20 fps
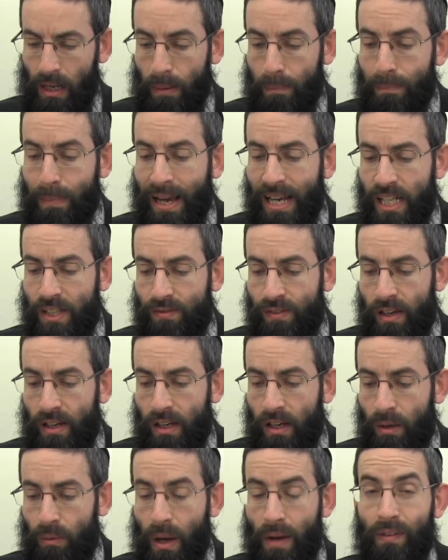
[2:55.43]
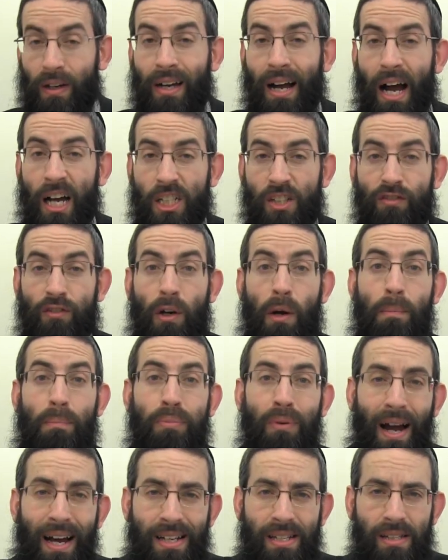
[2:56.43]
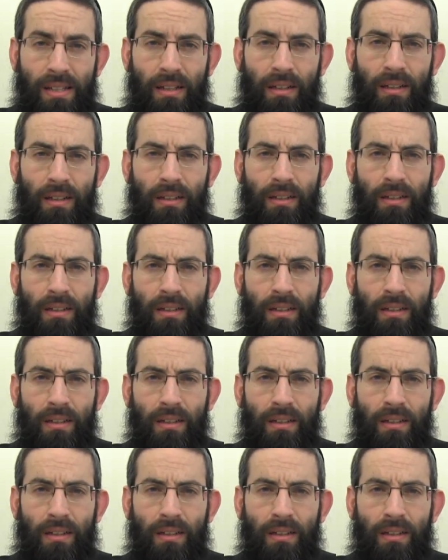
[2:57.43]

Meisvei, we have a kasha from our Brisa,